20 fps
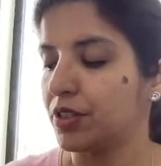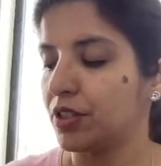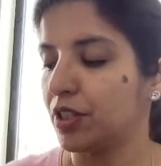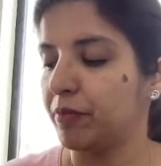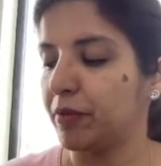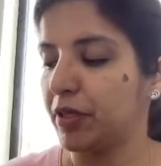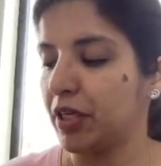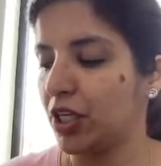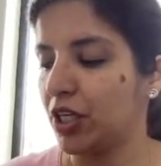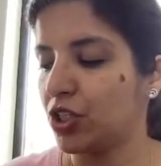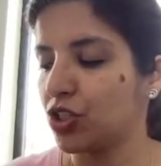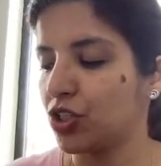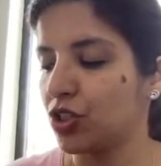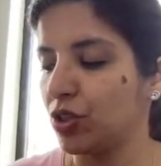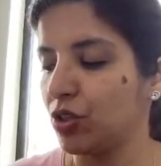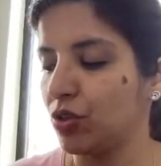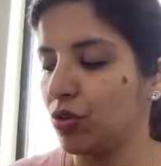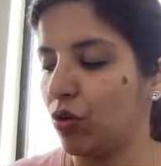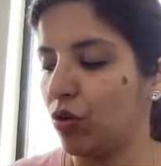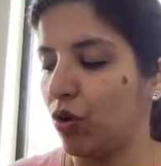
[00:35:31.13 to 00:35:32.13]

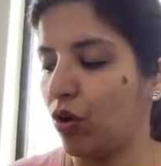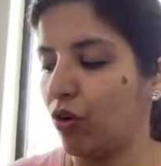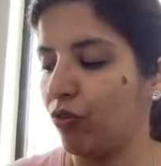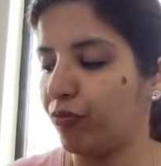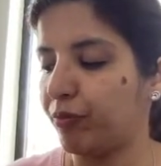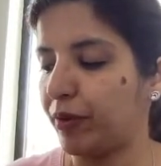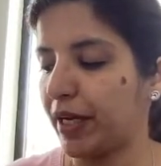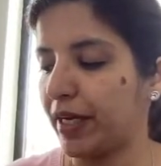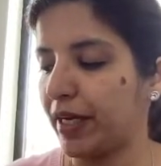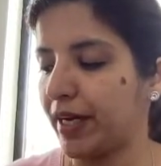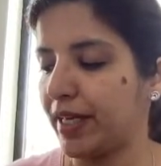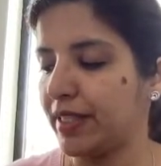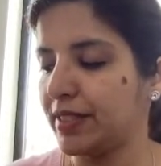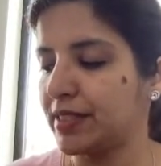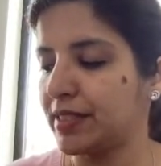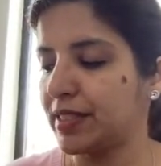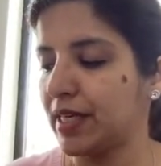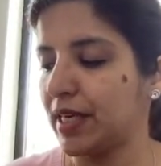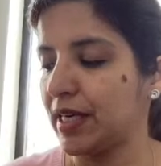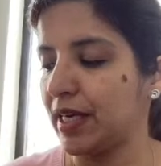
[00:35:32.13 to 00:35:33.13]
Termination of
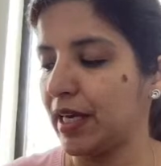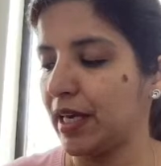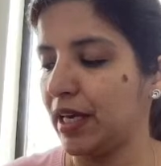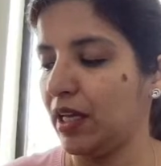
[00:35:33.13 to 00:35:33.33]
pregnancy.